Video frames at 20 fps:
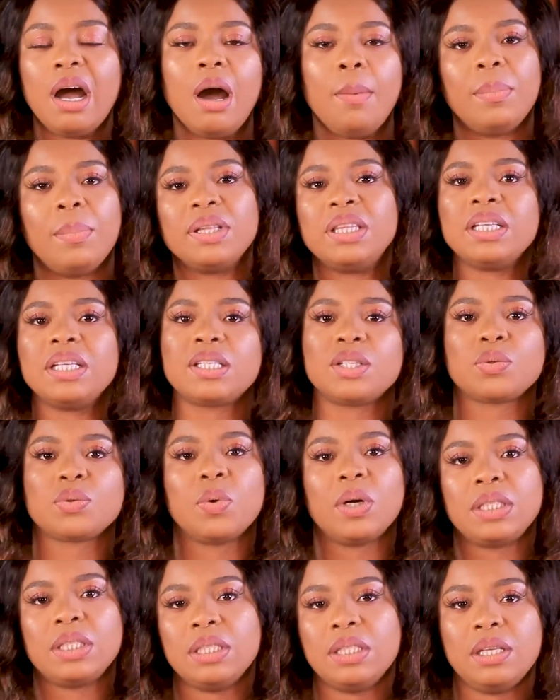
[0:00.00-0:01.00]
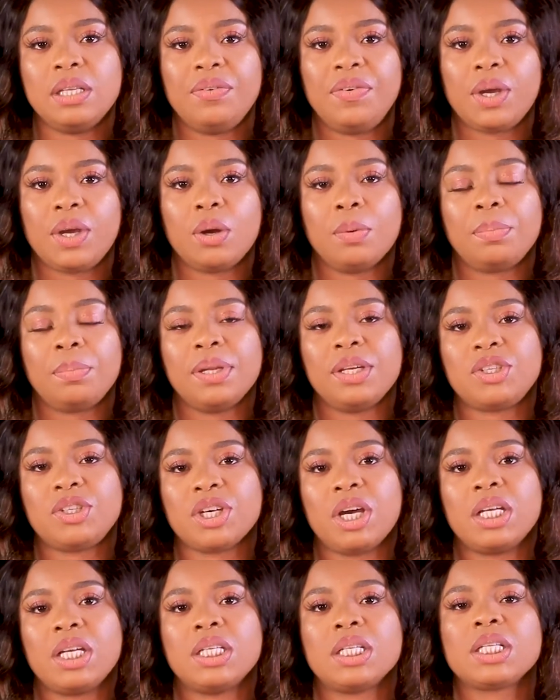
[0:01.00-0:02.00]
But this is what the delivery company
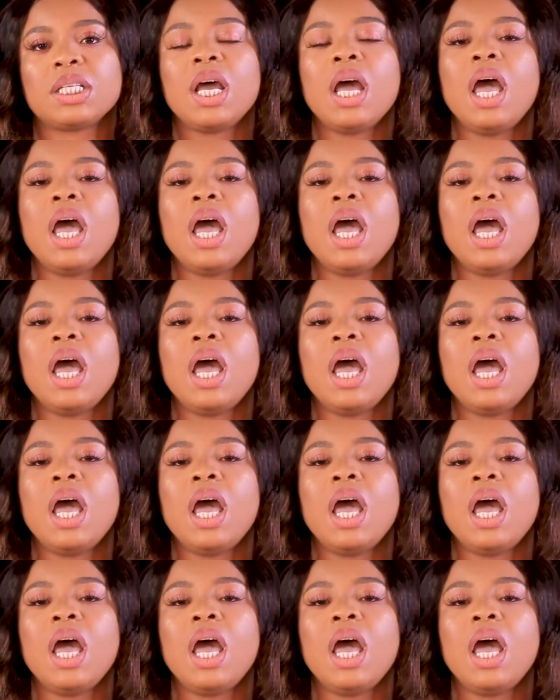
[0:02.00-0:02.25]
charges.